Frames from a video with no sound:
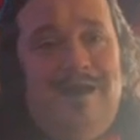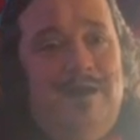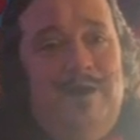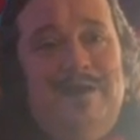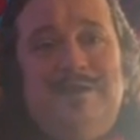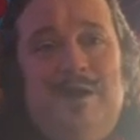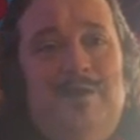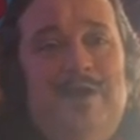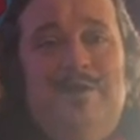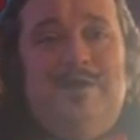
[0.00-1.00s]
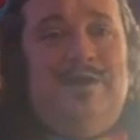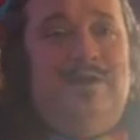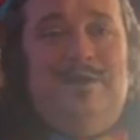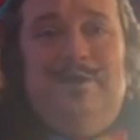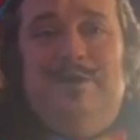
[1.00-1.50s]
I want somebody who's going
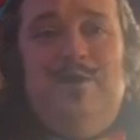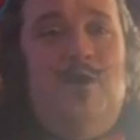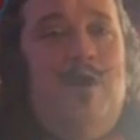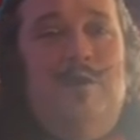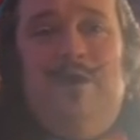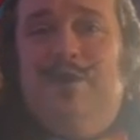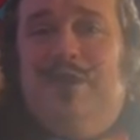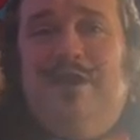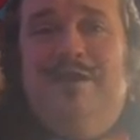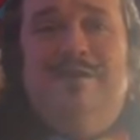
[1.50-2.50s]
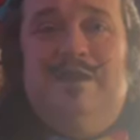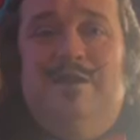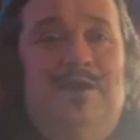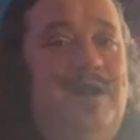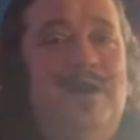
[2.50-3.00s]
to do normal things, and
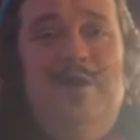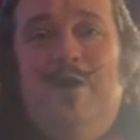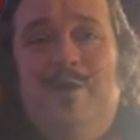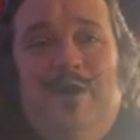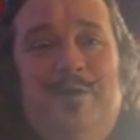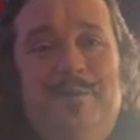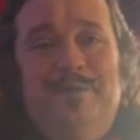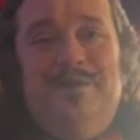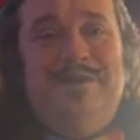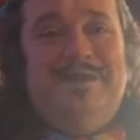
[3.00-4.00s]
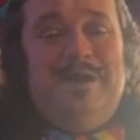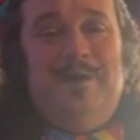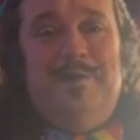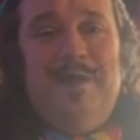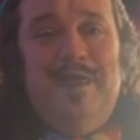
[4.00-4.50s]
you're not normal.
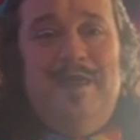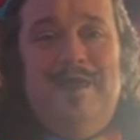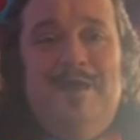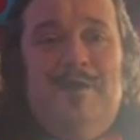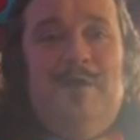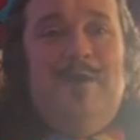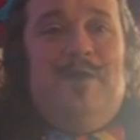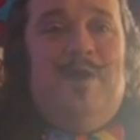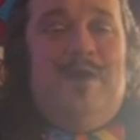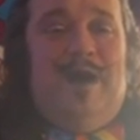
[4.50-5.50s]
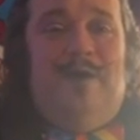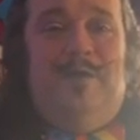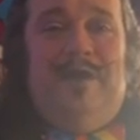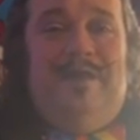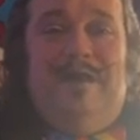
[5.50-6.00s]
So we broke
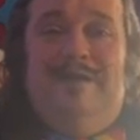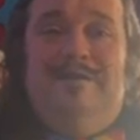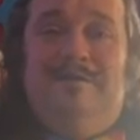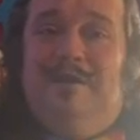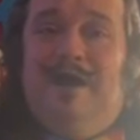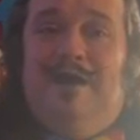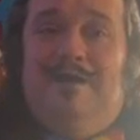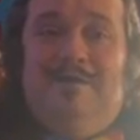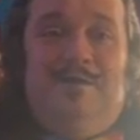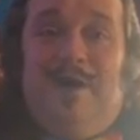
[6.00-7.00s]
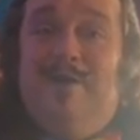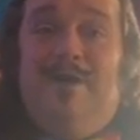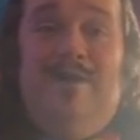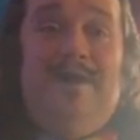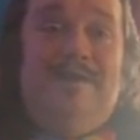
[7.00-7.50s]
up, and then right
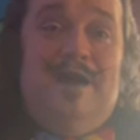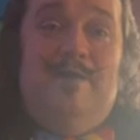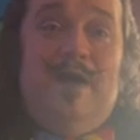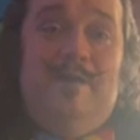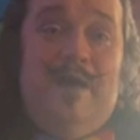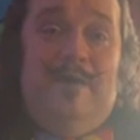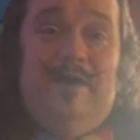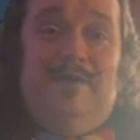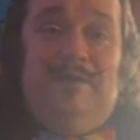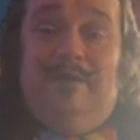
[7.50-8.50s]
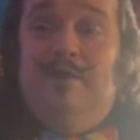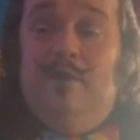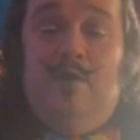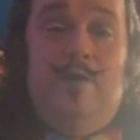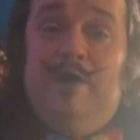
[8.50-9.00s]
around that time I met
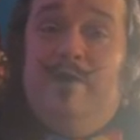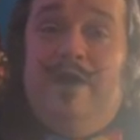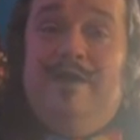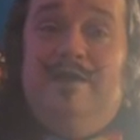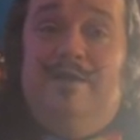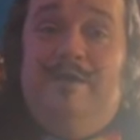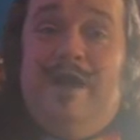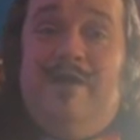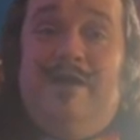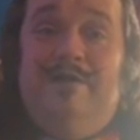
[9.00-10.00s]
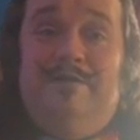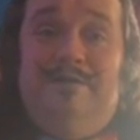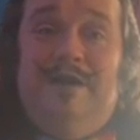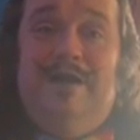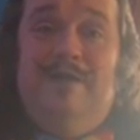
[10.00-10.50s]
the woman who I ended up married
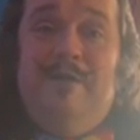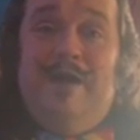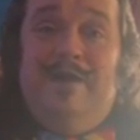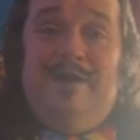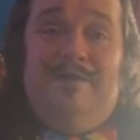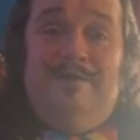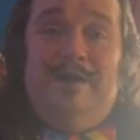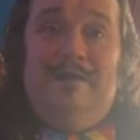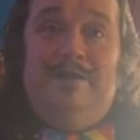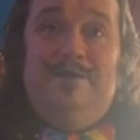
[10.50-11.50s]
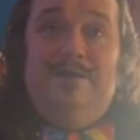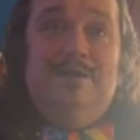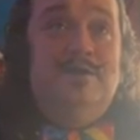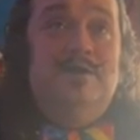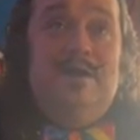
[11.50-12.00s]
to
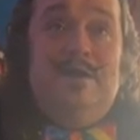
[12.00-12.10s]
since 2007.